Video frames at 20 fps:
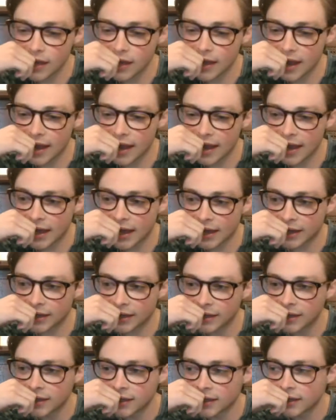
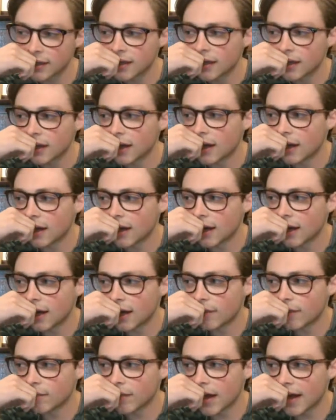And
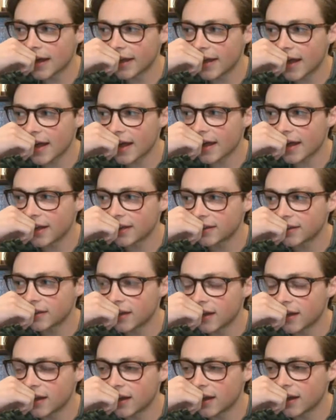I got
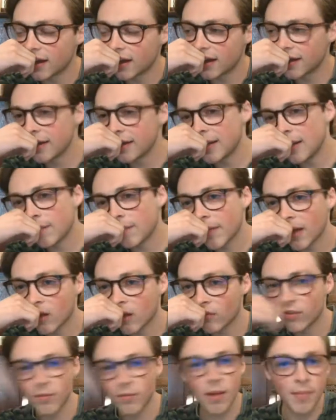an
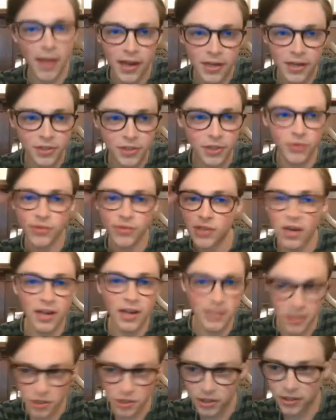email from my manager. It was an
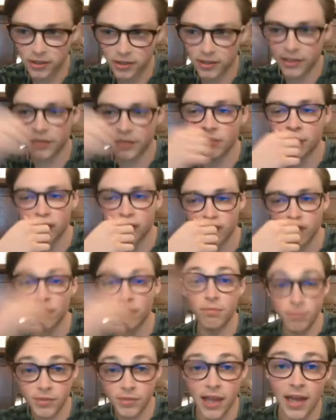audition, and it was
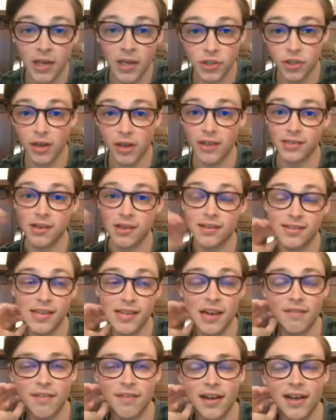for Santa Jaws on
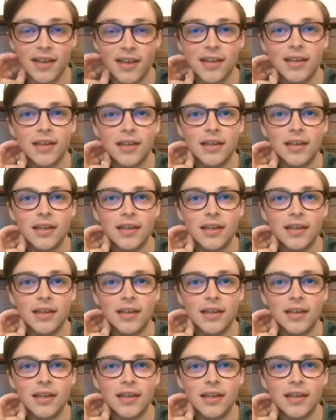Sci-Fi.